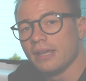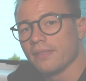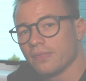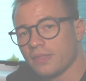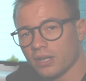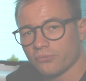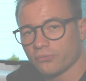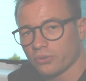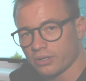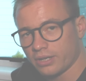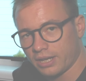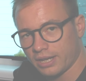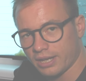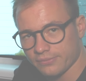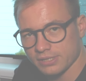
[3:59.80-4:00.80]
Therefore
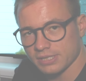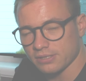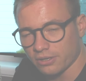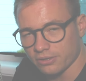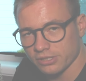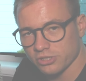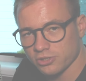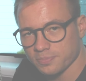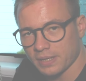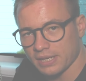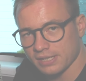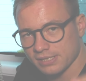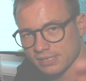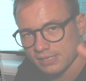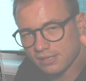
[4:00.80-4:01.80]
I have a storage
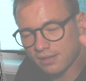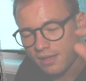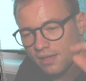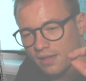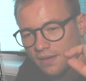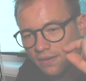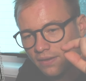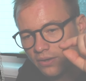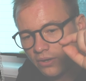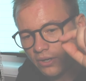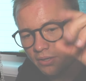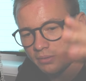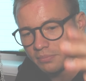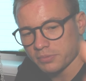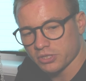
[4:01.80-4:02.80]
space
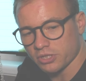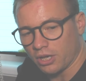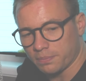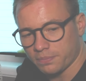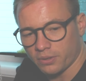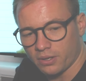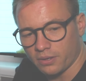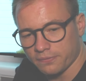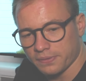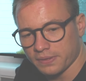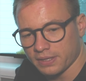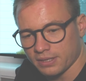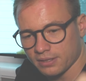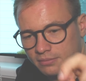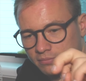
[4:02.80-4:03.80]
on top of
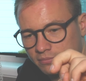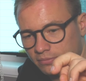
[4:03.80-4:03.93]
the